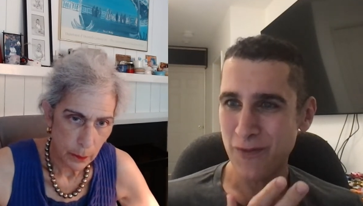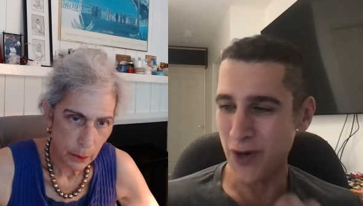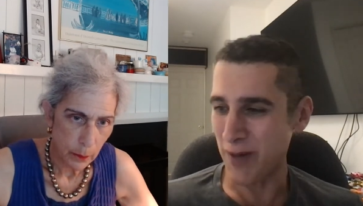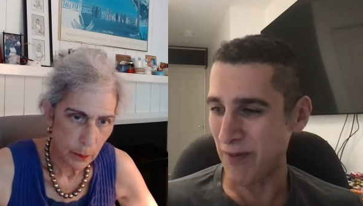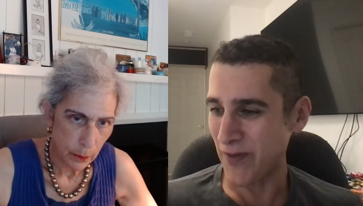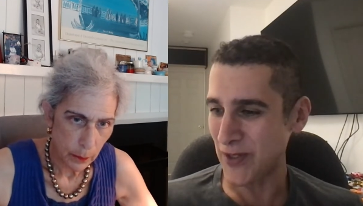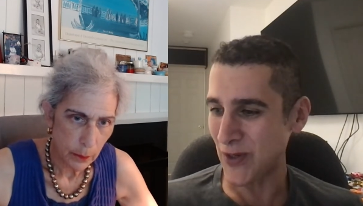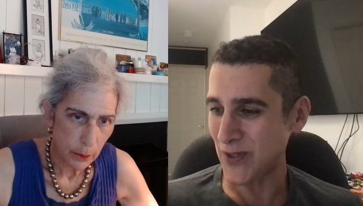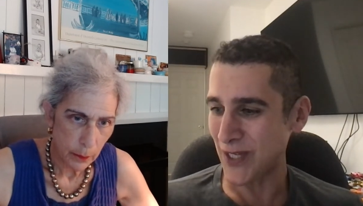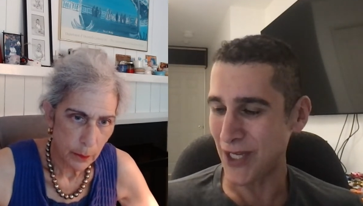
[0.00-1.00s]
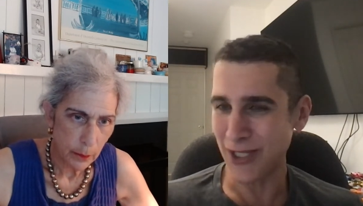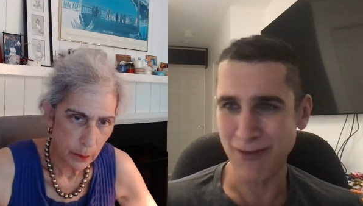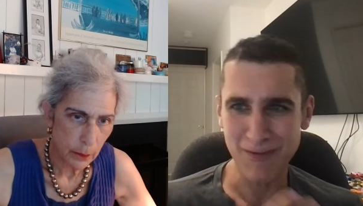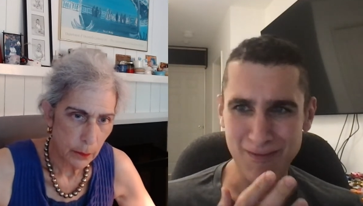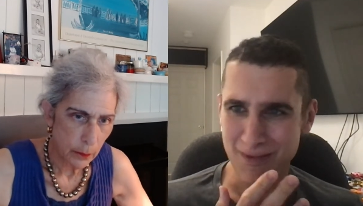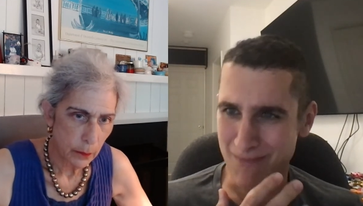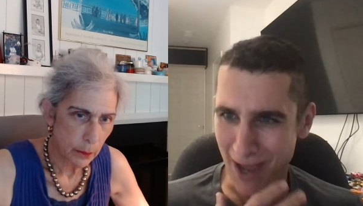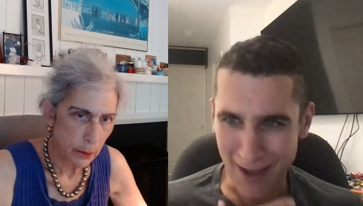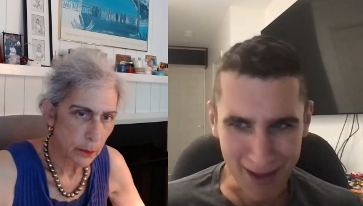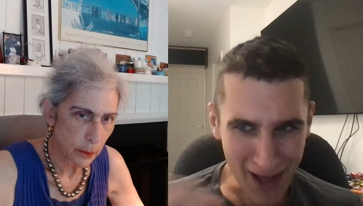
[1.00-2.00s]
Speaker 1: freedom of association?
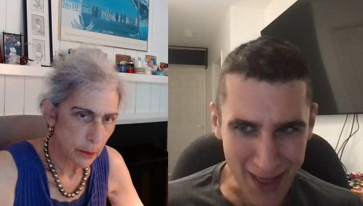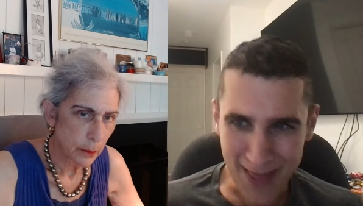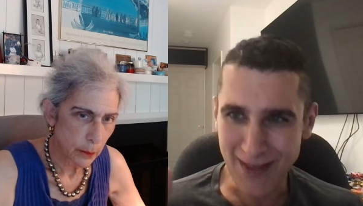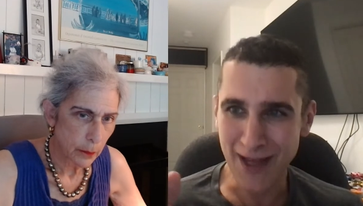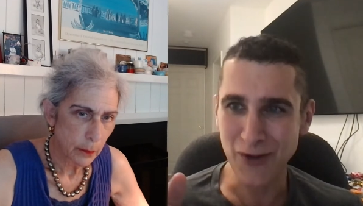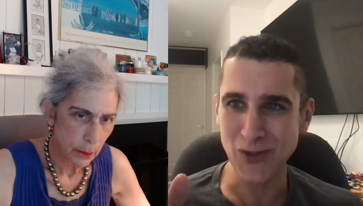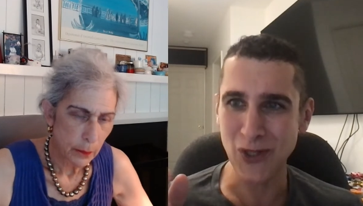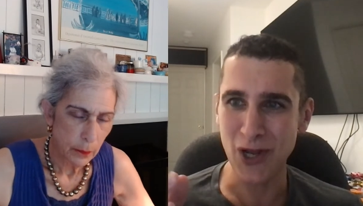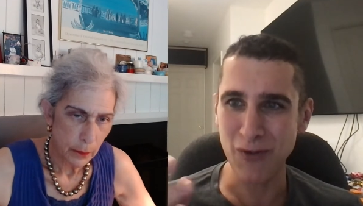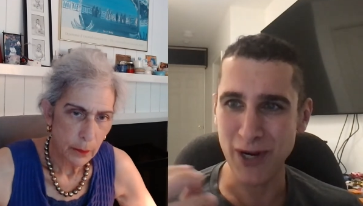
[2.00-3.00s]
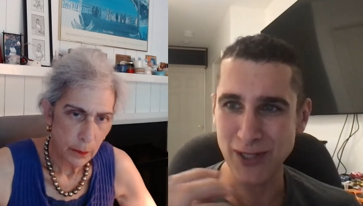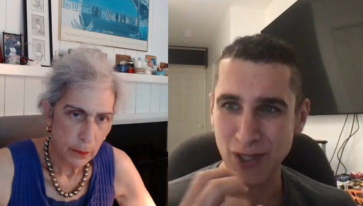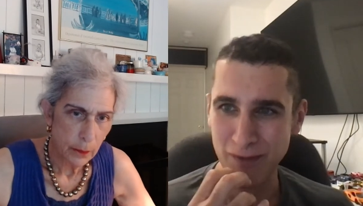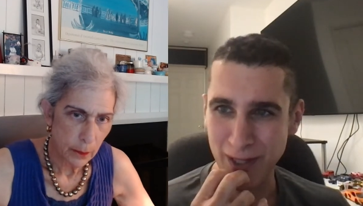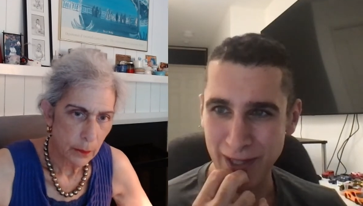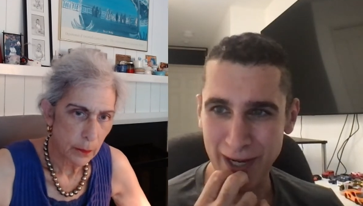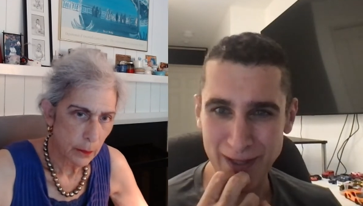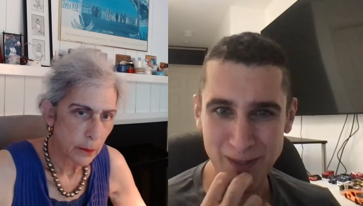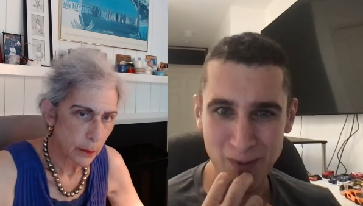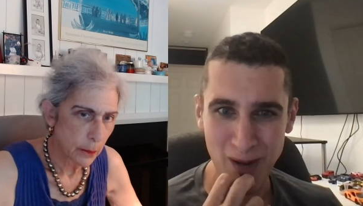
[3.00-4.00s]
I, I think that goes a long way to solving a lot of
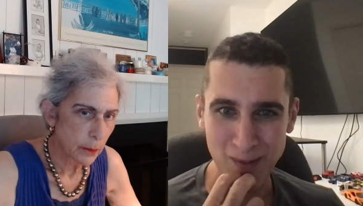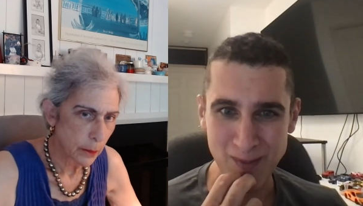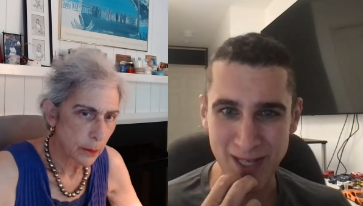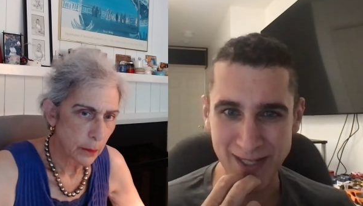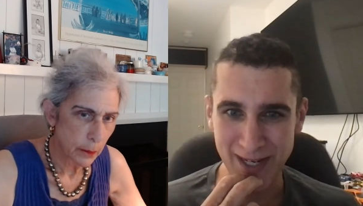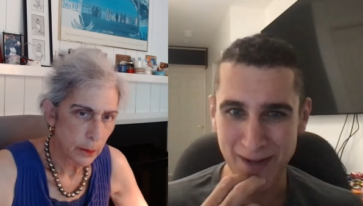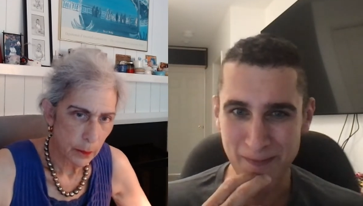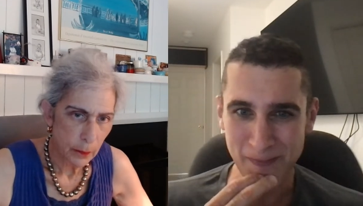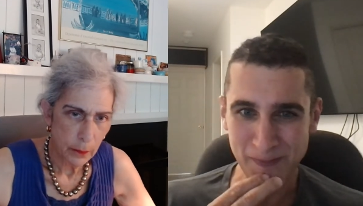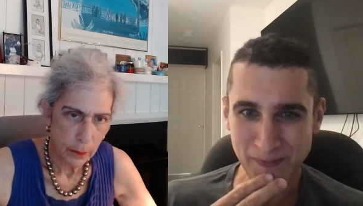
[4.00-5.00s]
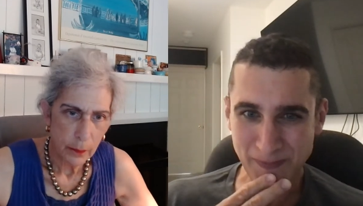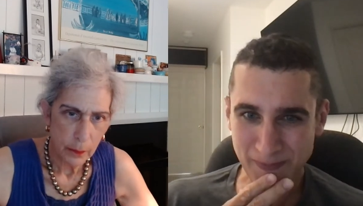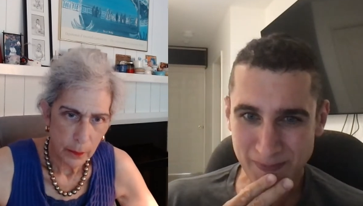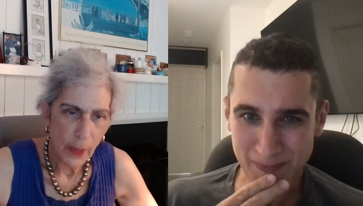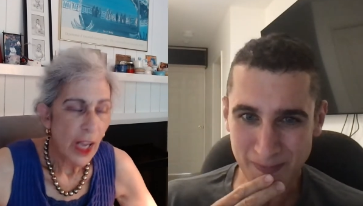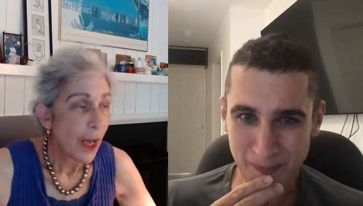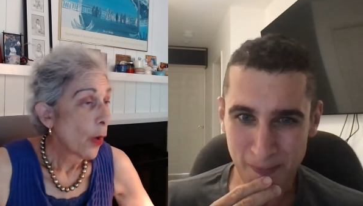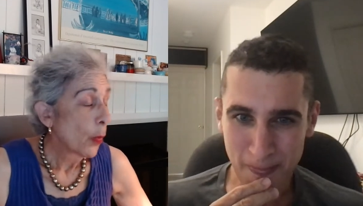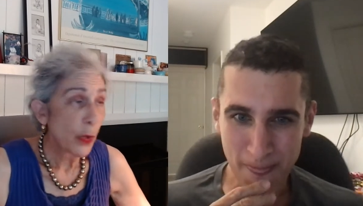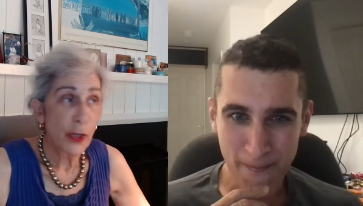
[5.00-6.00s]
these problems, doesn't it?
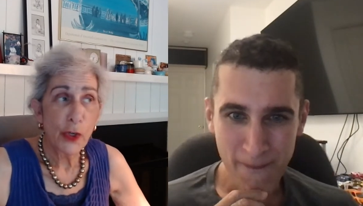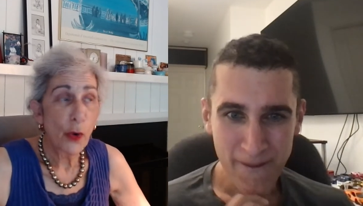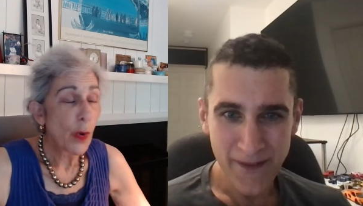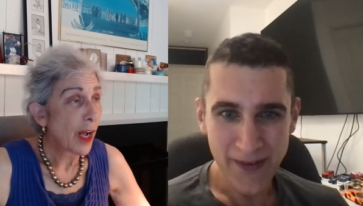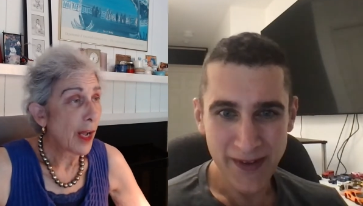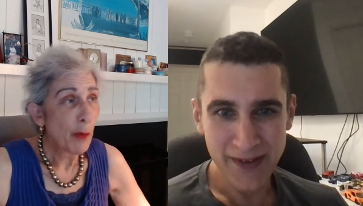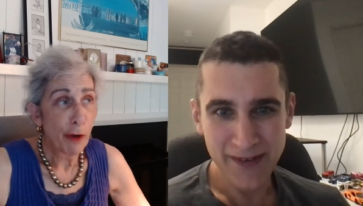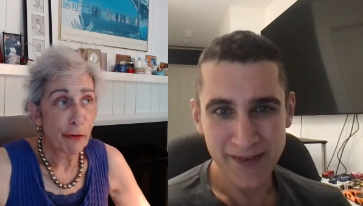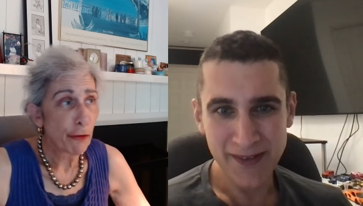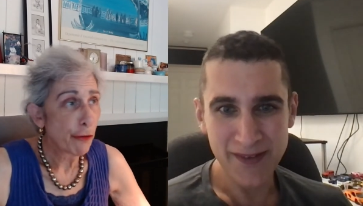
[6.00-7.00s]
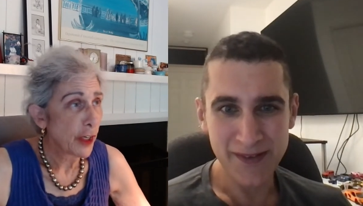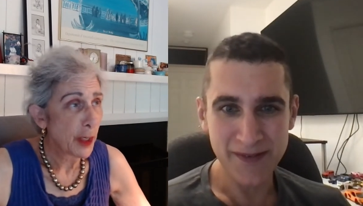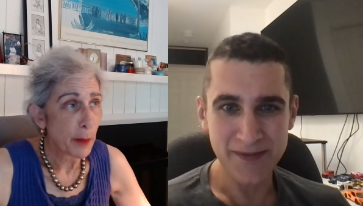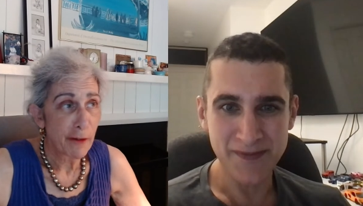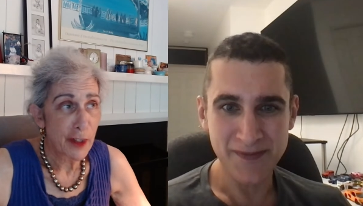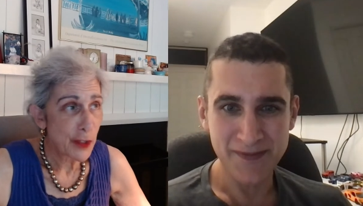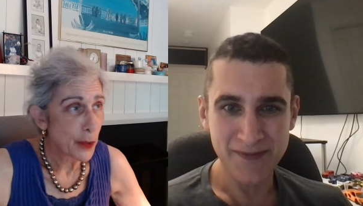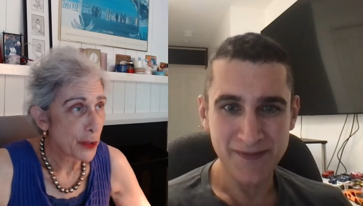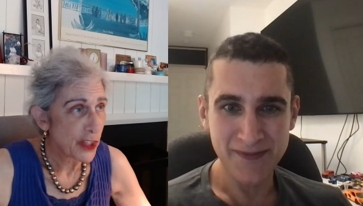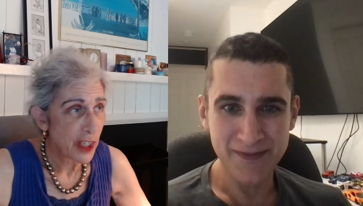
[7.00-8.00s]
Speaker 2: Well, you know, I'm all for freedom of
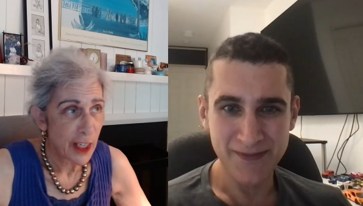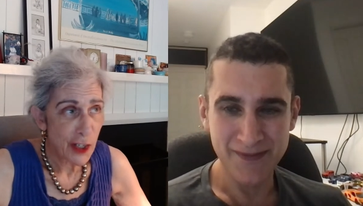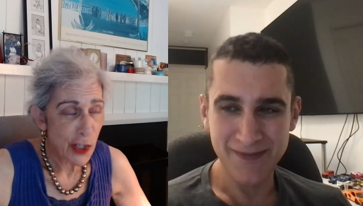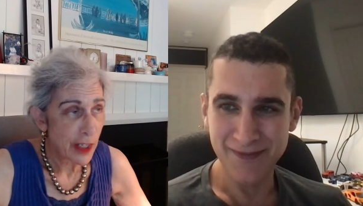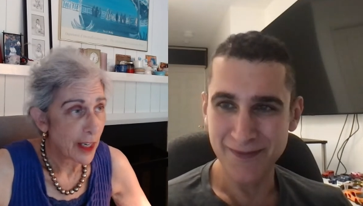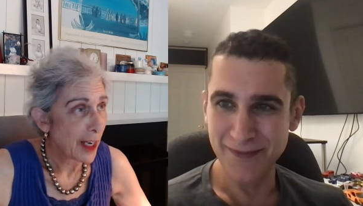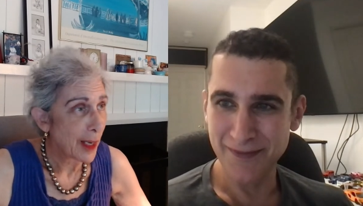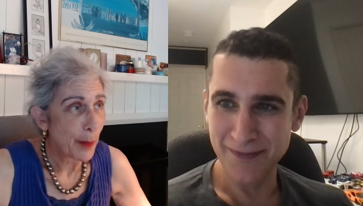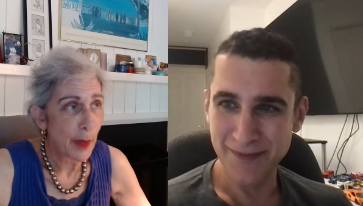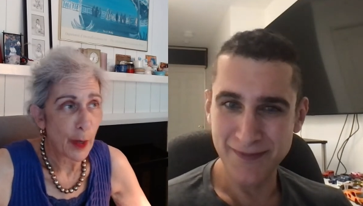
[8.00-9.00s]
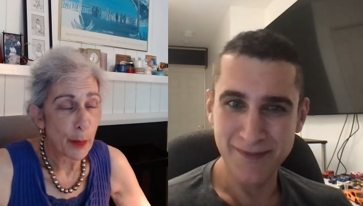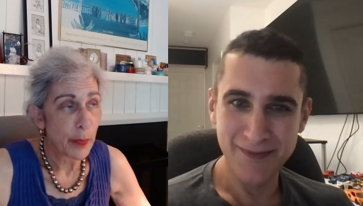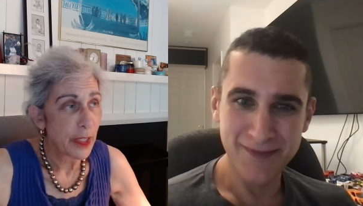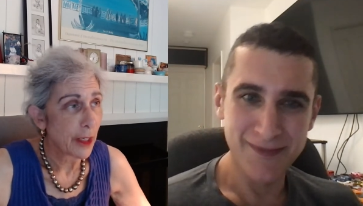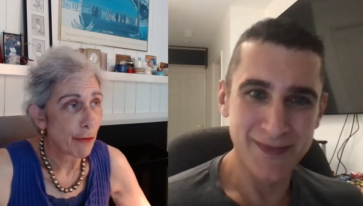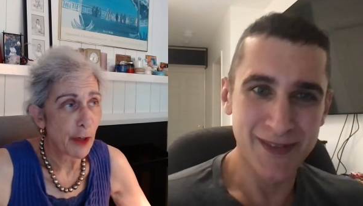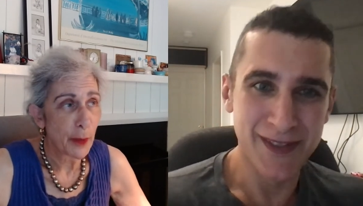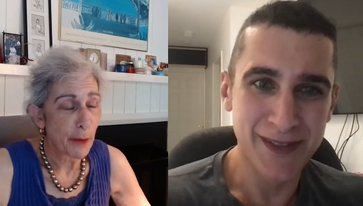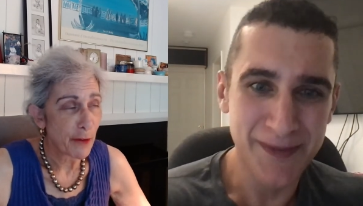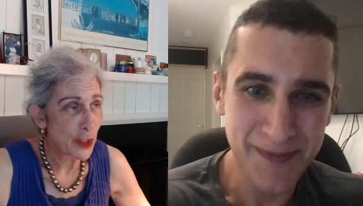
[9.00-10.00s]
association. I'm a big
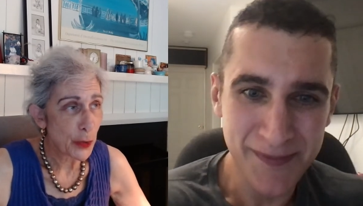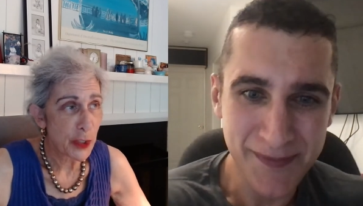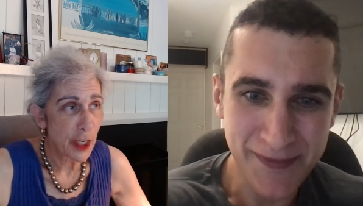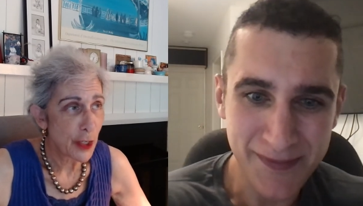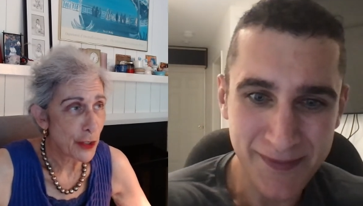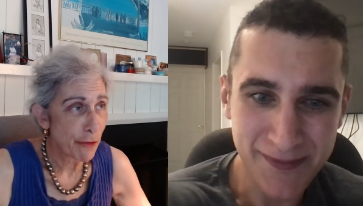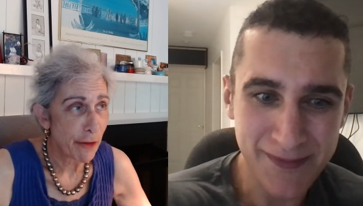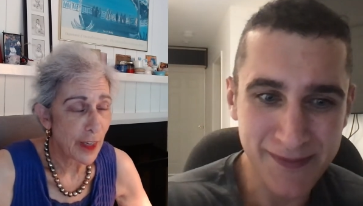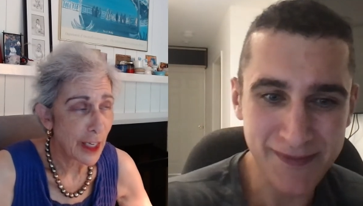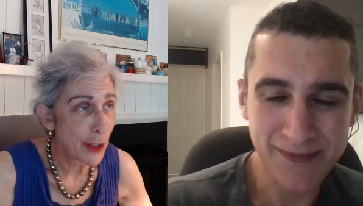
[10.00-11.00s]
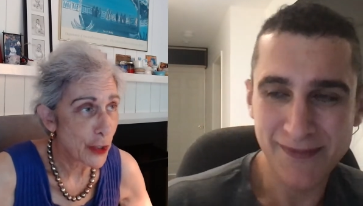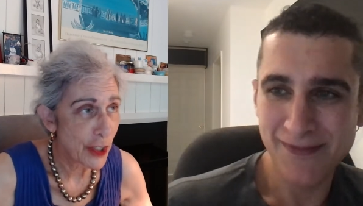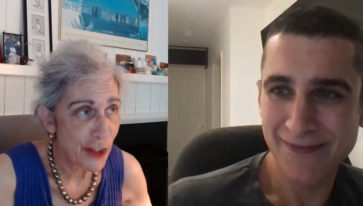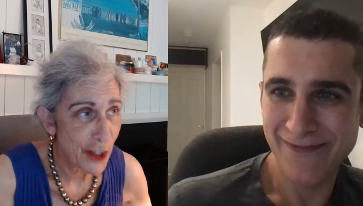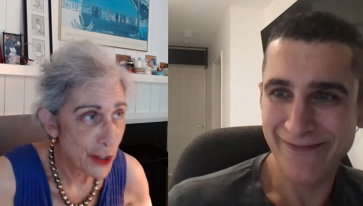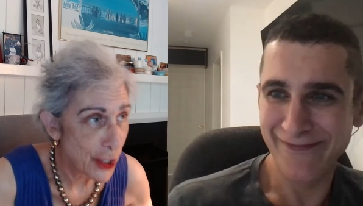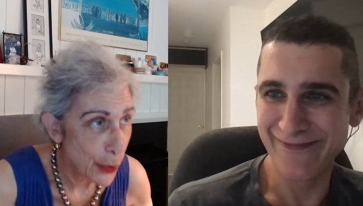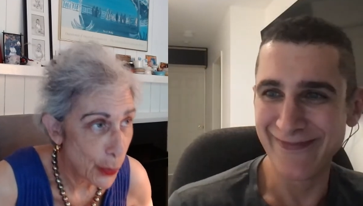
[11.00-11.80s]
freedom of association fan, just as